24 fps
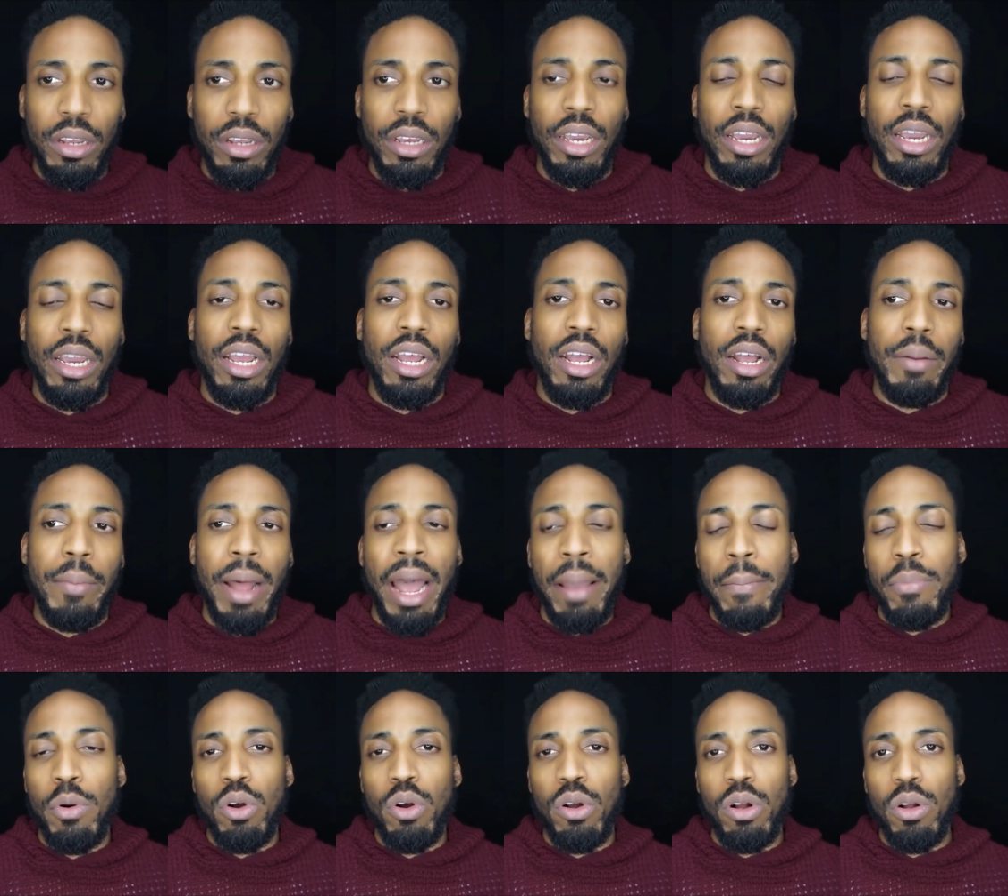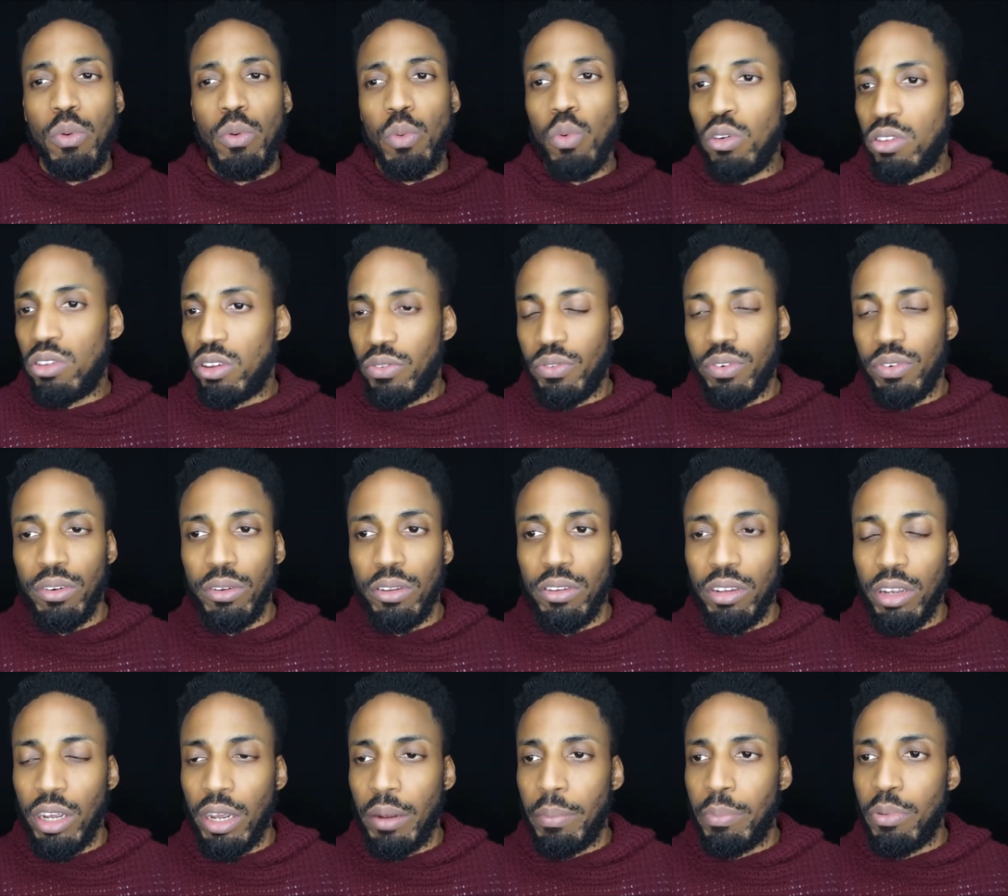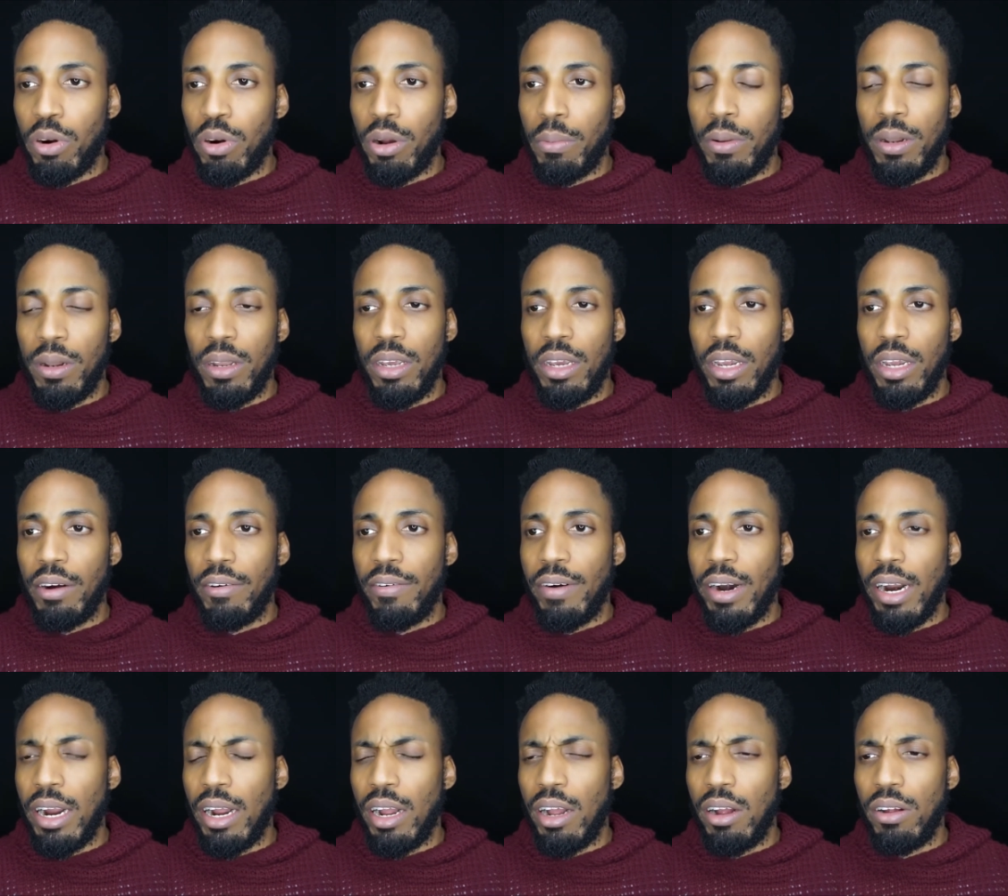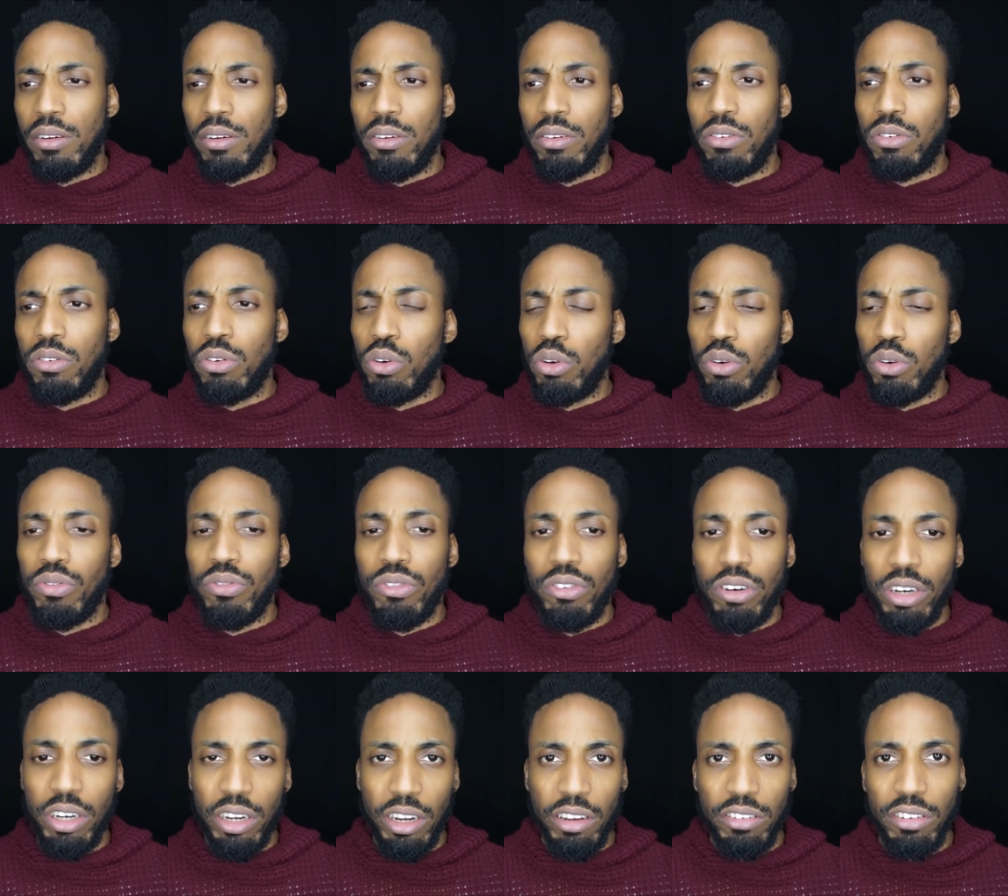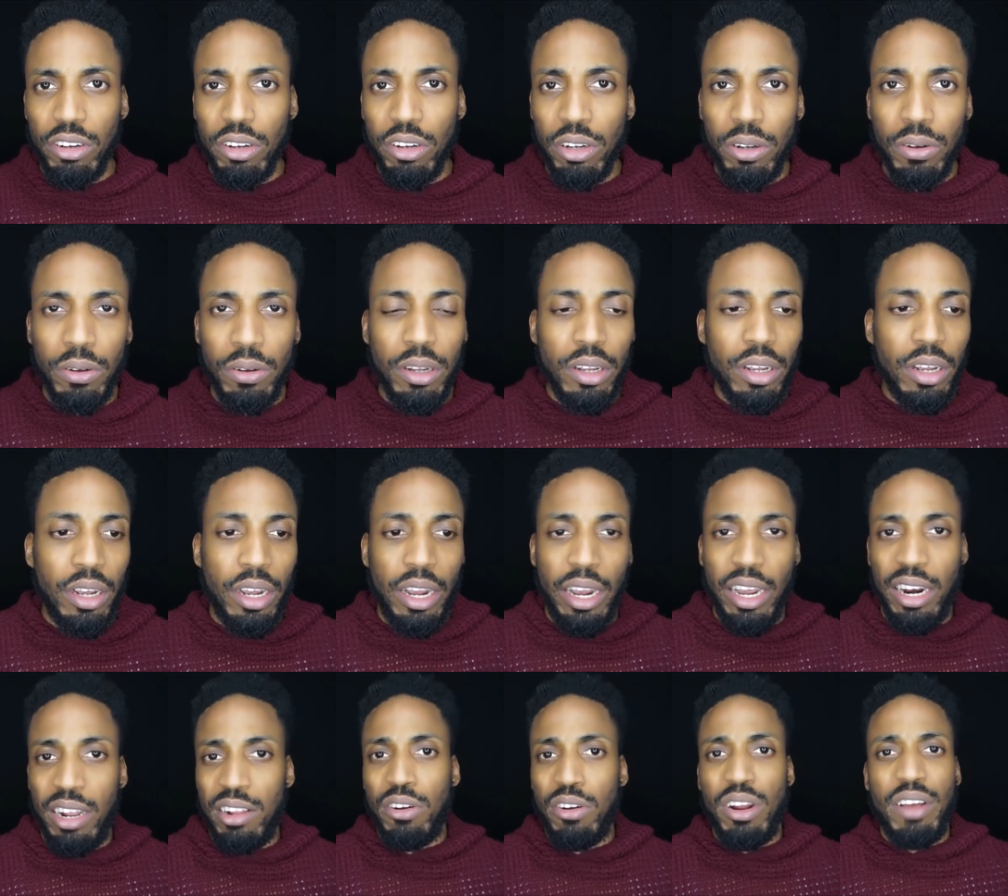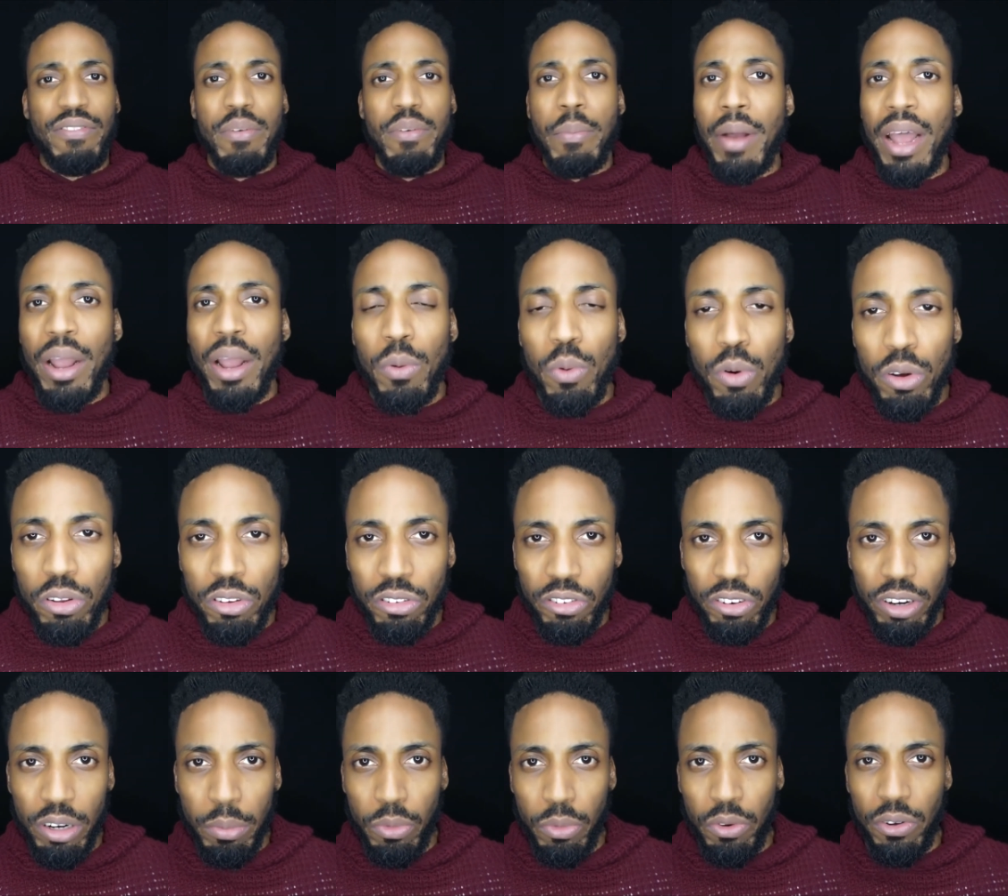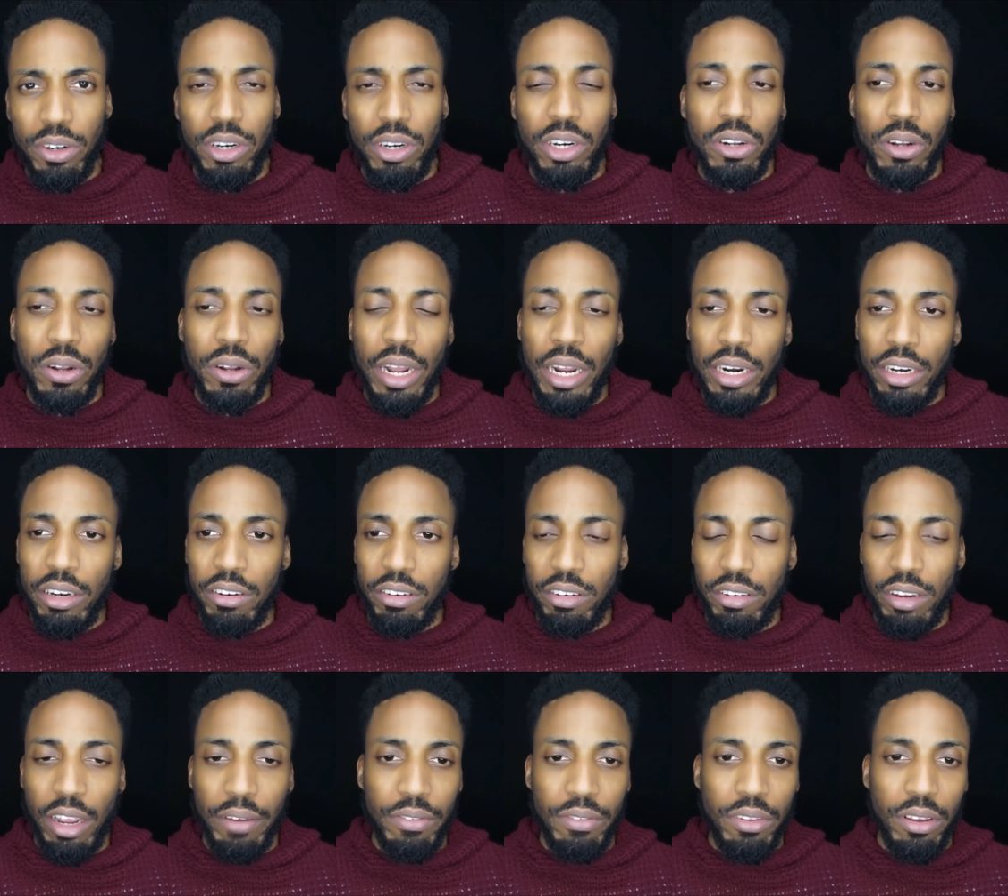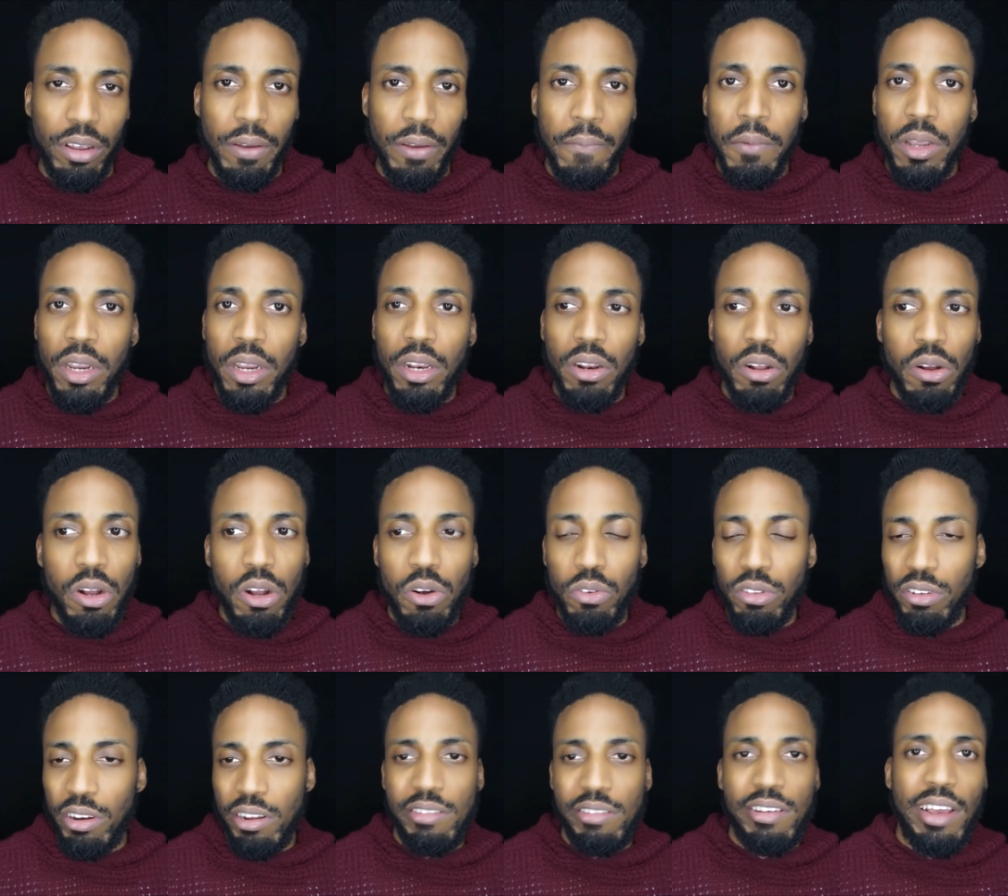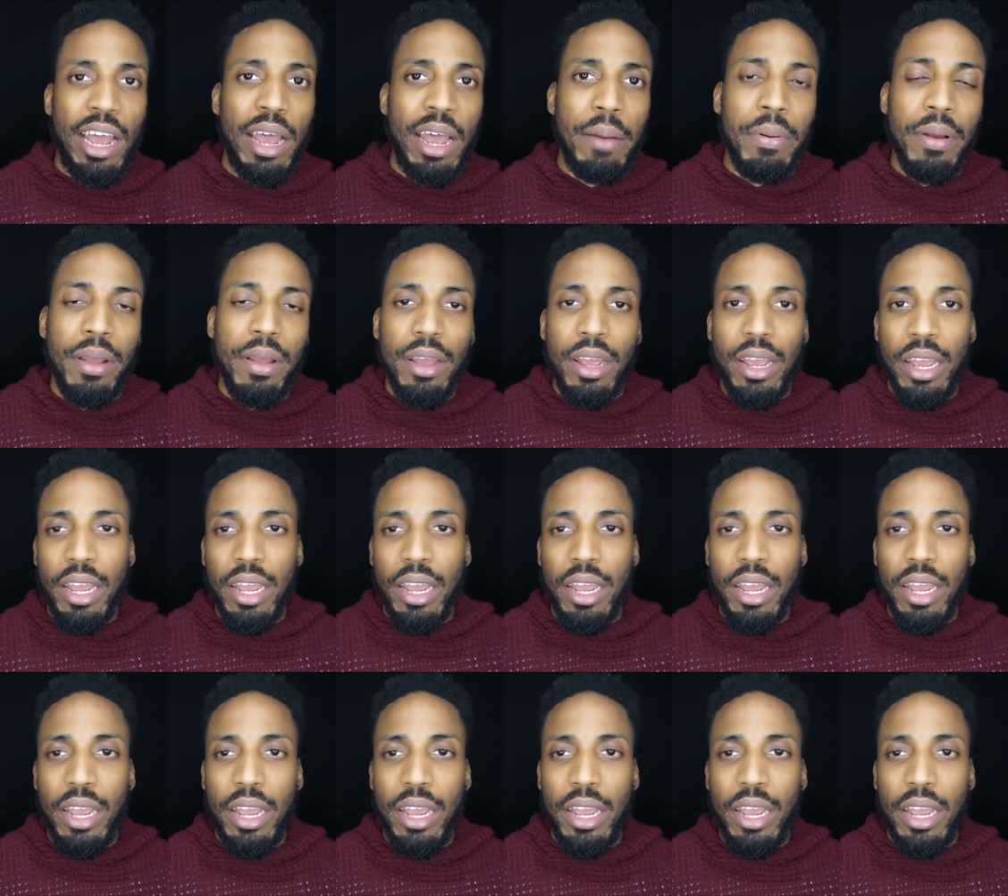Okay, um, I bought a water filter probably around two, three years ago, and I don't have to buy water anymore. You know, I just have to, you know, go to the tap.